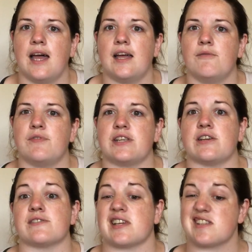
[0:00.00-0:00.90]

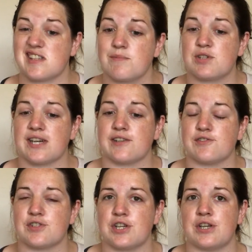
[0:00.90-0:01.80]
videos like some
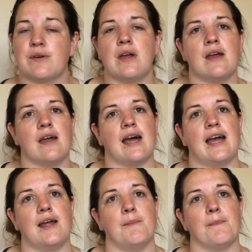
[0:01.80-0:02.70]
channels do,
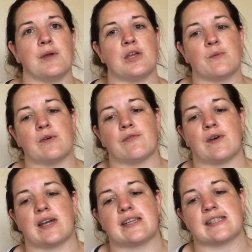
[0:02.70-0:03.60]
but you will
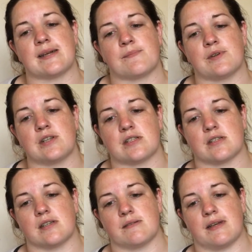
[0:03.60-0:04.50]
find separate
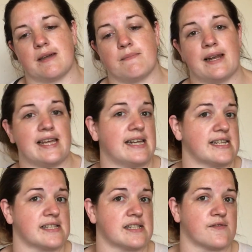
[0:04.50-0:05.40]

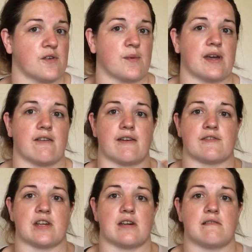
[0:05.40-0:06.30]
playlists for where
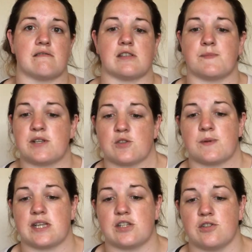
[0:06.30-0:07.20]
I've done spindle
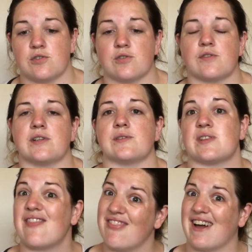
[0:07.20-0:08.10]
spinning
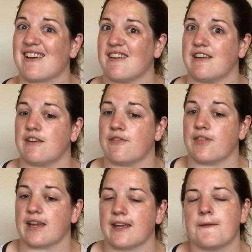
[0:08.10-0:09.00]
tutorials and that kind of
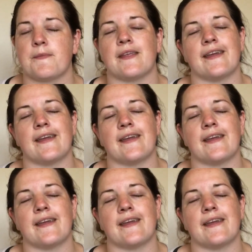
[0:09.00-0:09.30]
thing.